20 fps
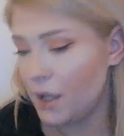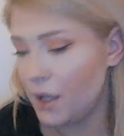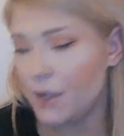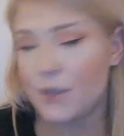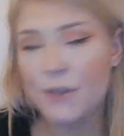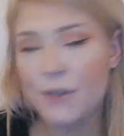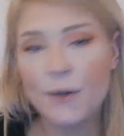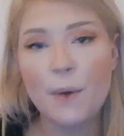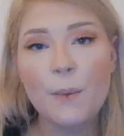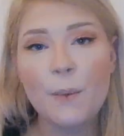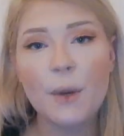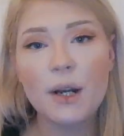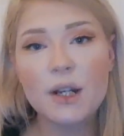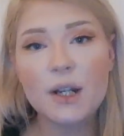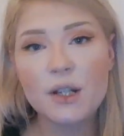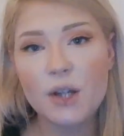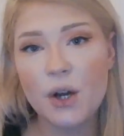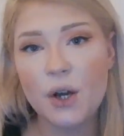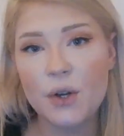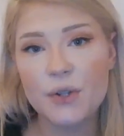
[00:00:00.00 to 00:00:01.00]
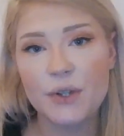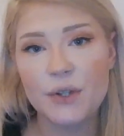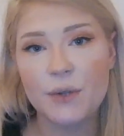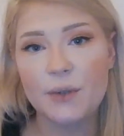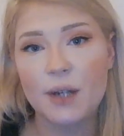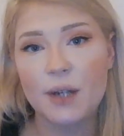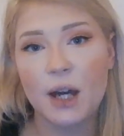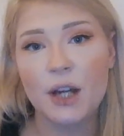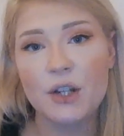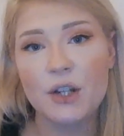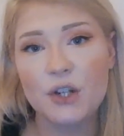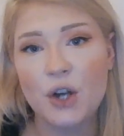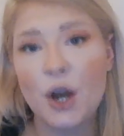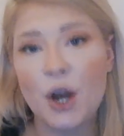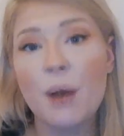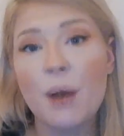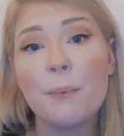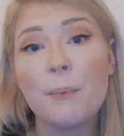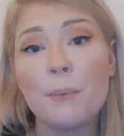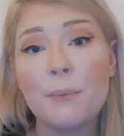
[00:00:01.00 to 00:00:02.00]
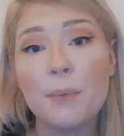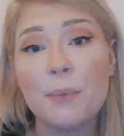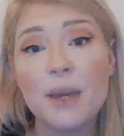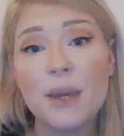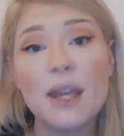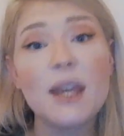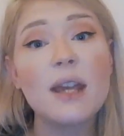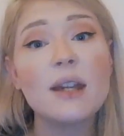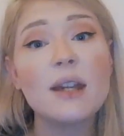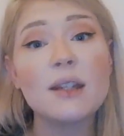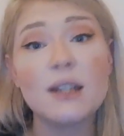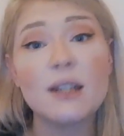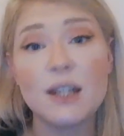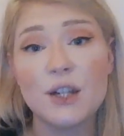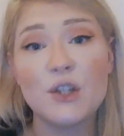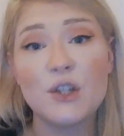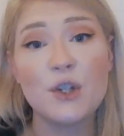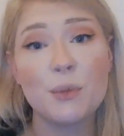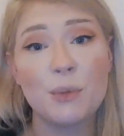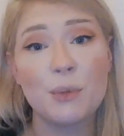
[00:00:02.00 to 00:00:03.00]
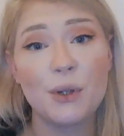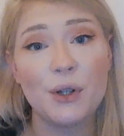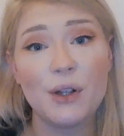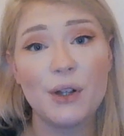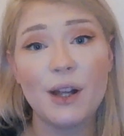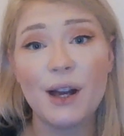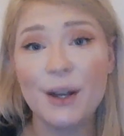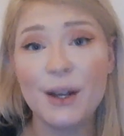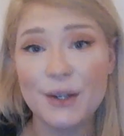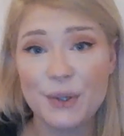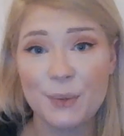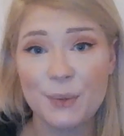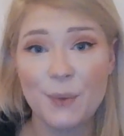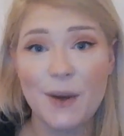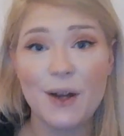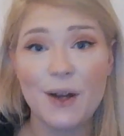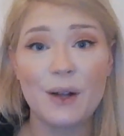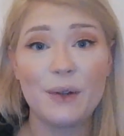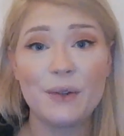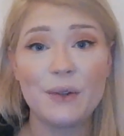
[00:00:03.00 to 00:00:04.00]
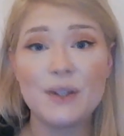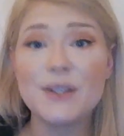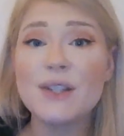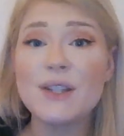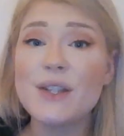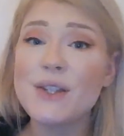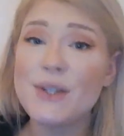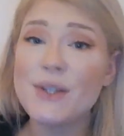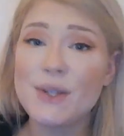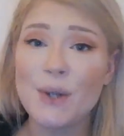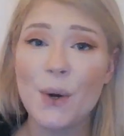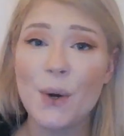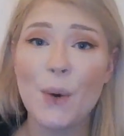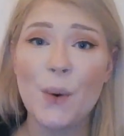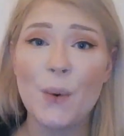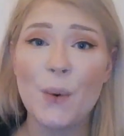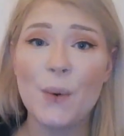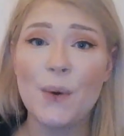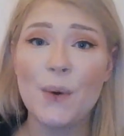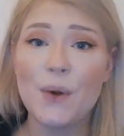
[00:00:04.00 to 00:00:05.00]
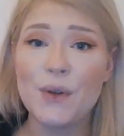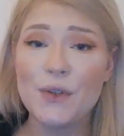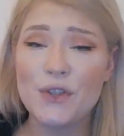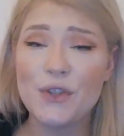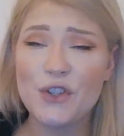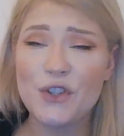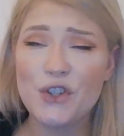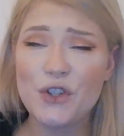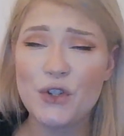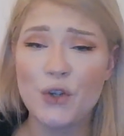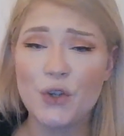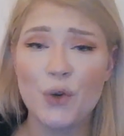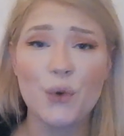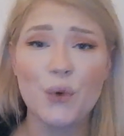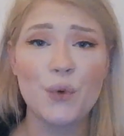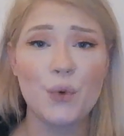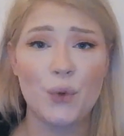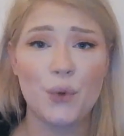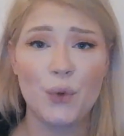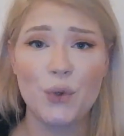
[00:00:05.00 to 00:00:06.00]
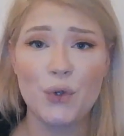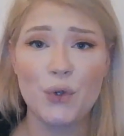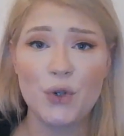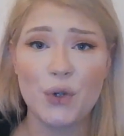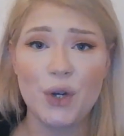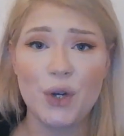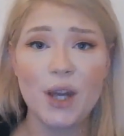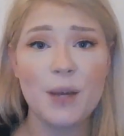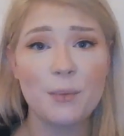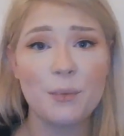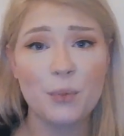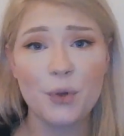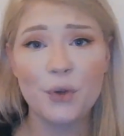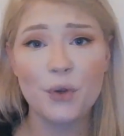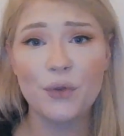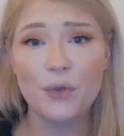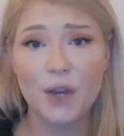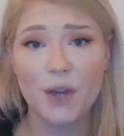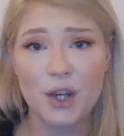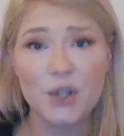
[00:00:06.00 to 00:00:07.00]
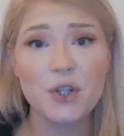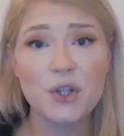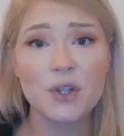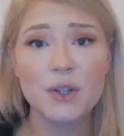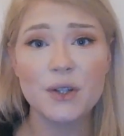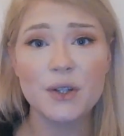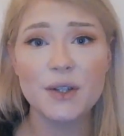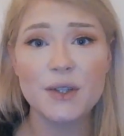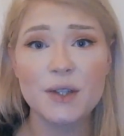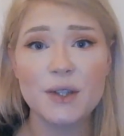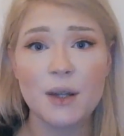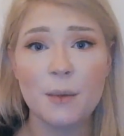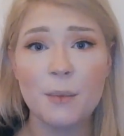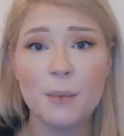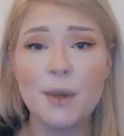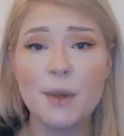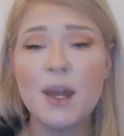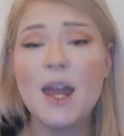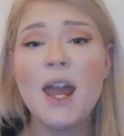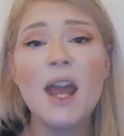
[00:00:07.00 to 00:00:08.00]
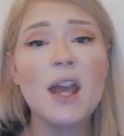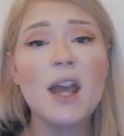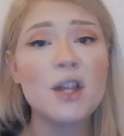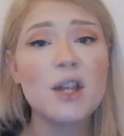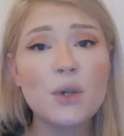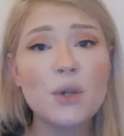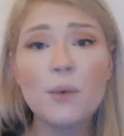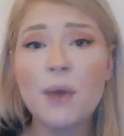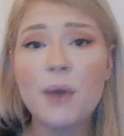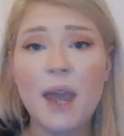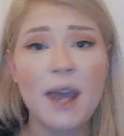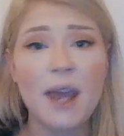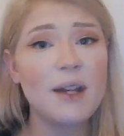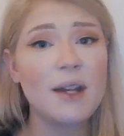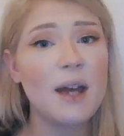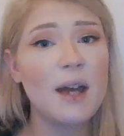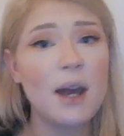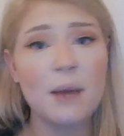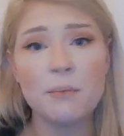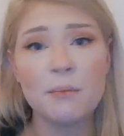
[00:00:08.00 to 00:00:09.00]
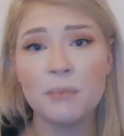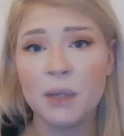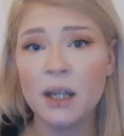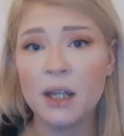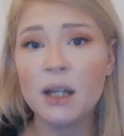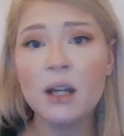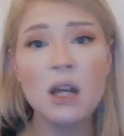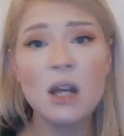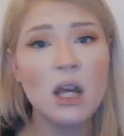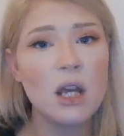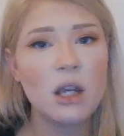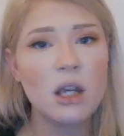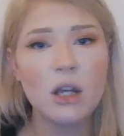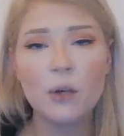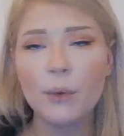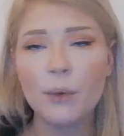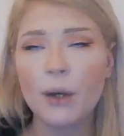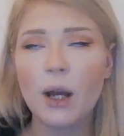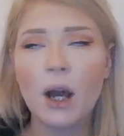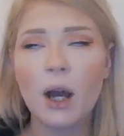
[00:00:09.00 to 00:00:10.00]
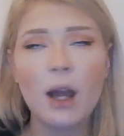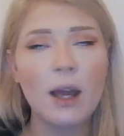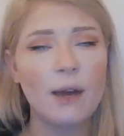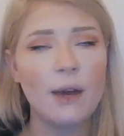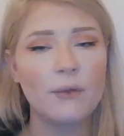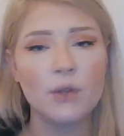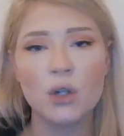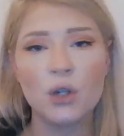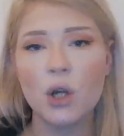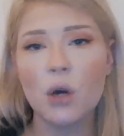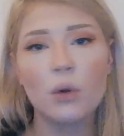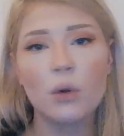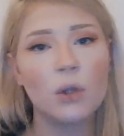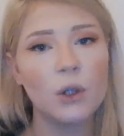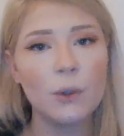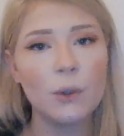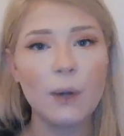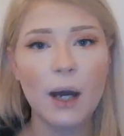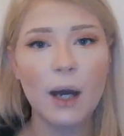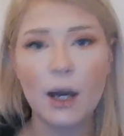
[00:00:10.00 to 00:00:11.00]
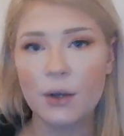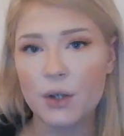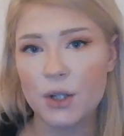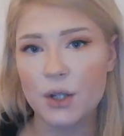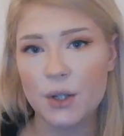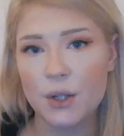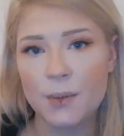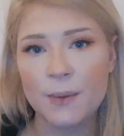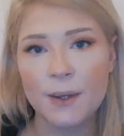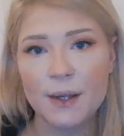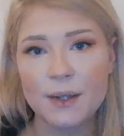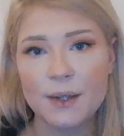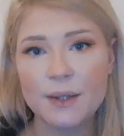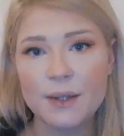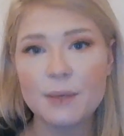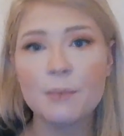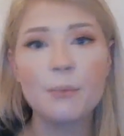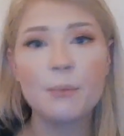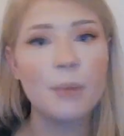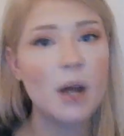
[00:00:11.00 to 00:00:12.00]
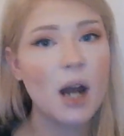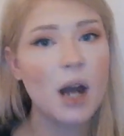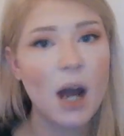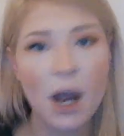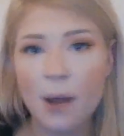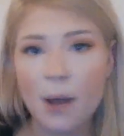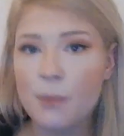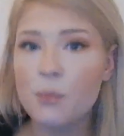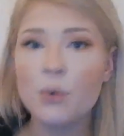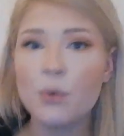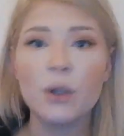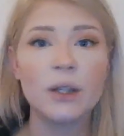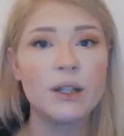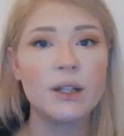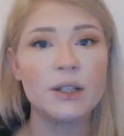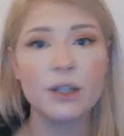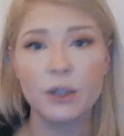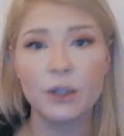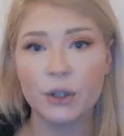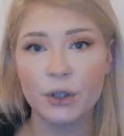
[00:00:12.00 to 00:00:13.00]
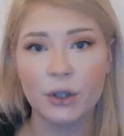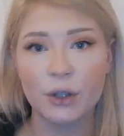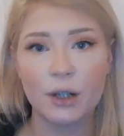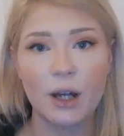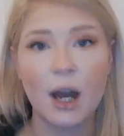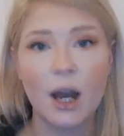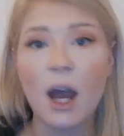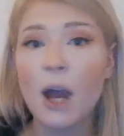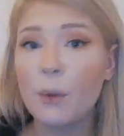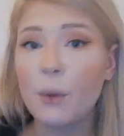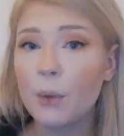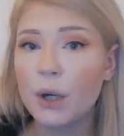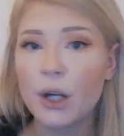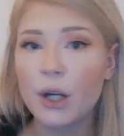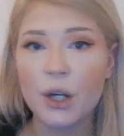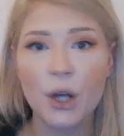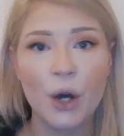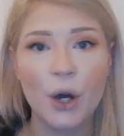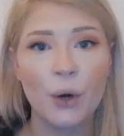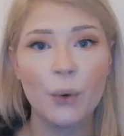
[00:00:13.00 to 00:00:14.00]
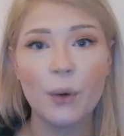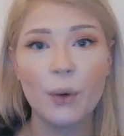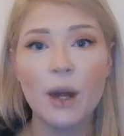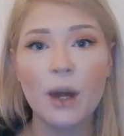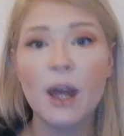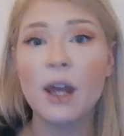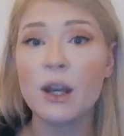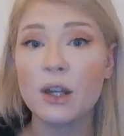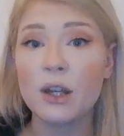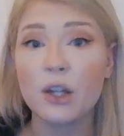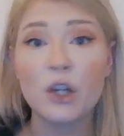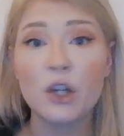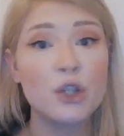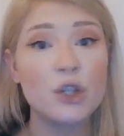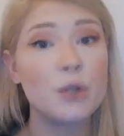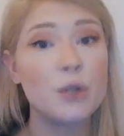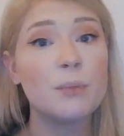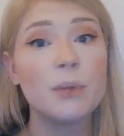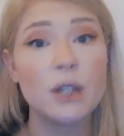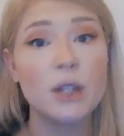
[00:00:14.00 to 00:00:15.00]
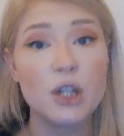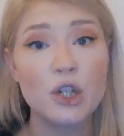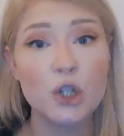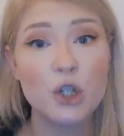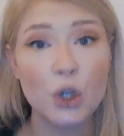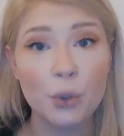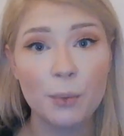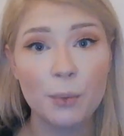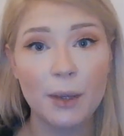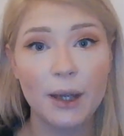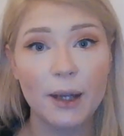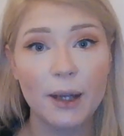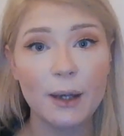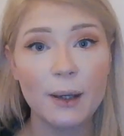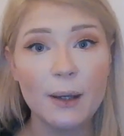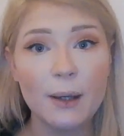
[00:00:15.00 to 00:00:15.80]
So, I wanted to also touch on being teachable as well. This is so, so crucial in professionalism. It's okay to admit you know what, I have no clue how to do this, but I'm willing to learn. I want to know, and could you please show me?